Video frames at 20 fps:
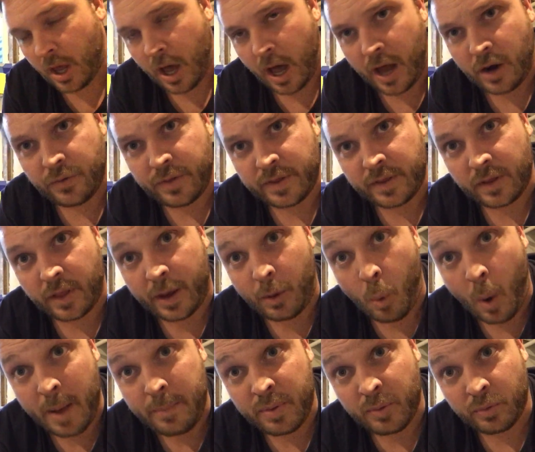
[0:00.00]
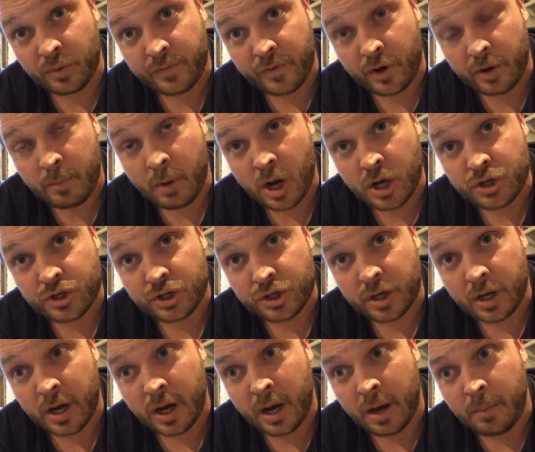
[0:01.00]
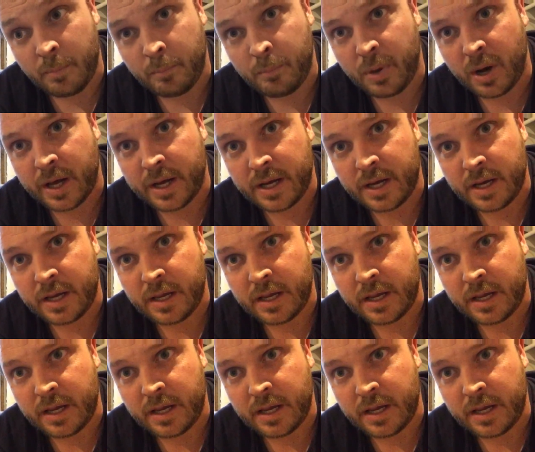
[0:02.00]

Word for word: I don't think they like white people very much, um, but